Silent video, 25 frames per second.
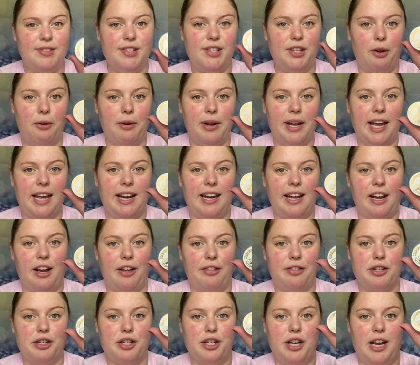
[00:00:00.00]
So again, I
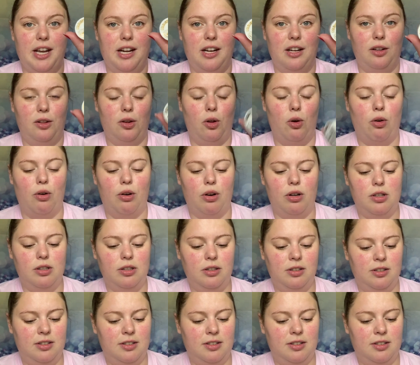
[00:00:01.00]
got the shade Laurel,